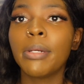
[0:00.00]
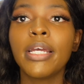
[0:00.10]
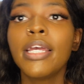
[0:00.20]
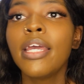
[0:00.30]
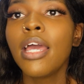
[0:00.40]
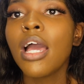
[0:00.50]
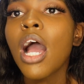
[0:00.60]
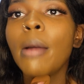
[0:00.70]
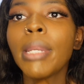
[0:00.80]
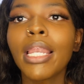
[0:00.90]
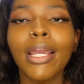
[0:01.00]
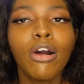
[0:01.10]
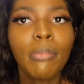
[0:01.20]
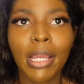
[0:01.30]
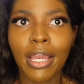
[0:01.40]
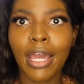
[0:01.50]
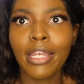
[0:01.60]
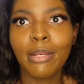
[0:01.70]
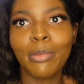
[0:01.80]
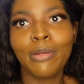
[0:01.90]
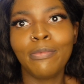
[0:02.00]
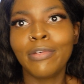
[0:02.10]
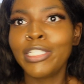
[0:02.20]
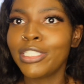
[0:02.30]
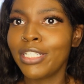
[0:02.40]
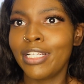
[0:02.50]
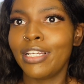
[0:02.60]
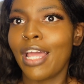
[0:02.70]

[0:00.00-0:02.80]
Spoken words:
But I'm not like, oh my God, I need to be the rich nigga.